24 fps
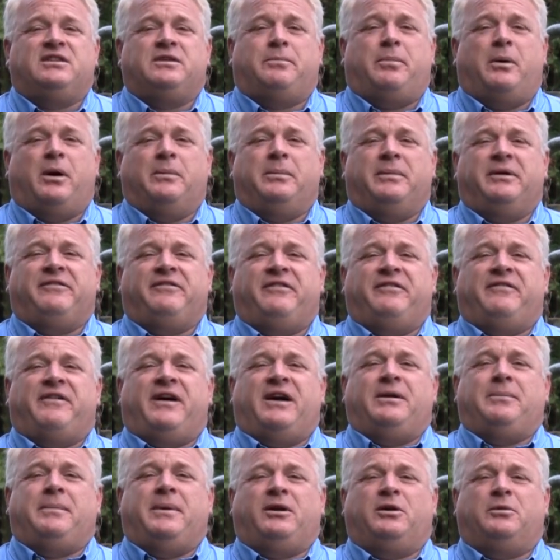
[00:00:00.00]
Department of
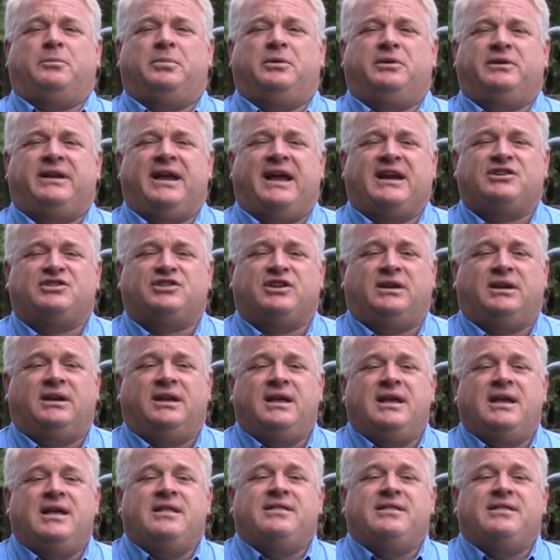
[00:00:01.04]
Environmental Protection.